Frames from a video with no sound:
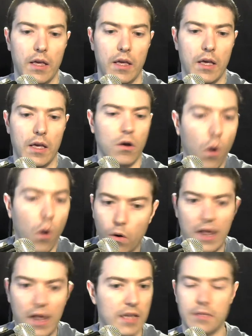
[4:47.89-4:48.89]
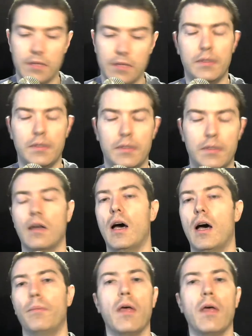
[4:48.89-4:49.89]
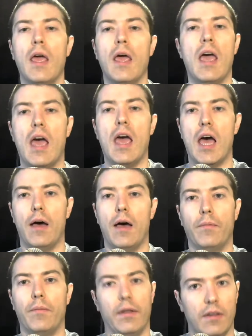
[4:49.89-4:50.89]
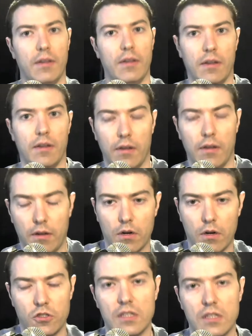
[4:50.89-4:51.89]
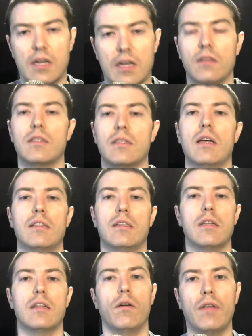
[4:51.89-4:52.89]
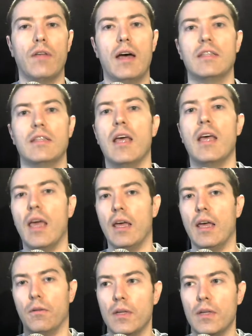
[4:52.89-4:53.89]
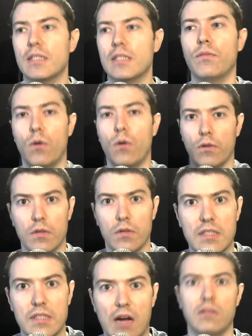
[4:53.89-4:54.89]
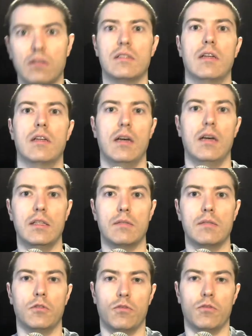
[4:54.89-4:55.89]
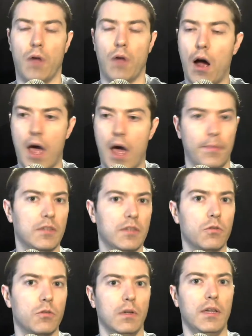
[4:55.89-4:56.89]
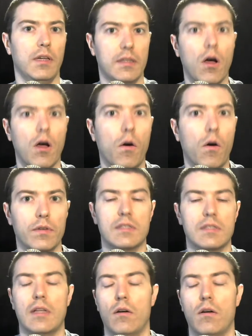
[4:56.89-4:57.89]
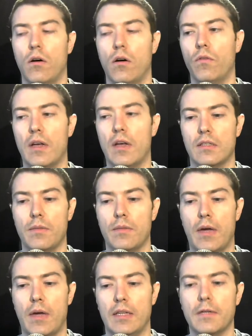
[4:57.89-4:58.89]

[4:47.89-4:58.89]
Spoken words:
coal has to be dug up, and the ecological downsides of that. The reason for those downsides, which are habitually overestimated,